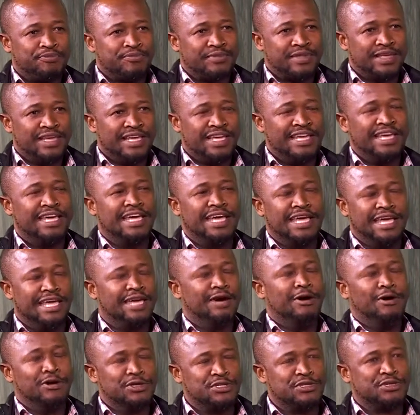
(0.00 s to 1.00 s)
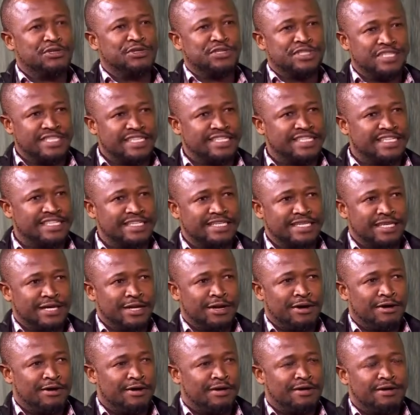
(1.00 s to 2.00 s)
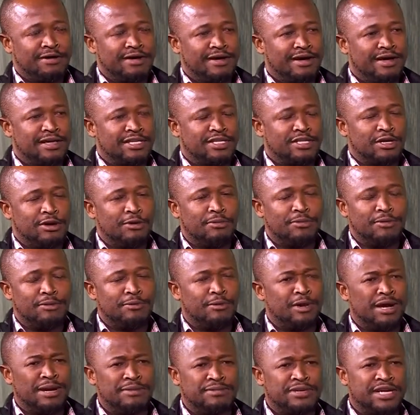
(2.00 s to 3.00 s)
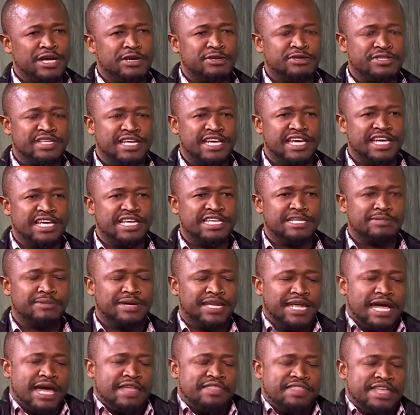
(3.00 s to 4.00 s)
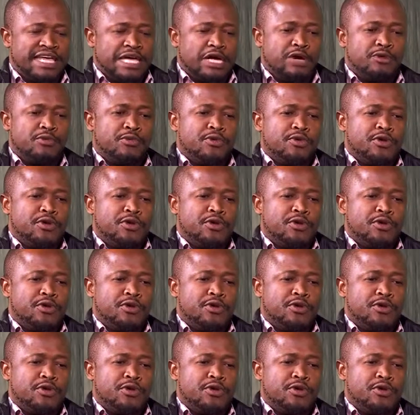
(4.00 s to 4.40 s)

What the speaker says: he also just, so what I'm trying to say is, but I think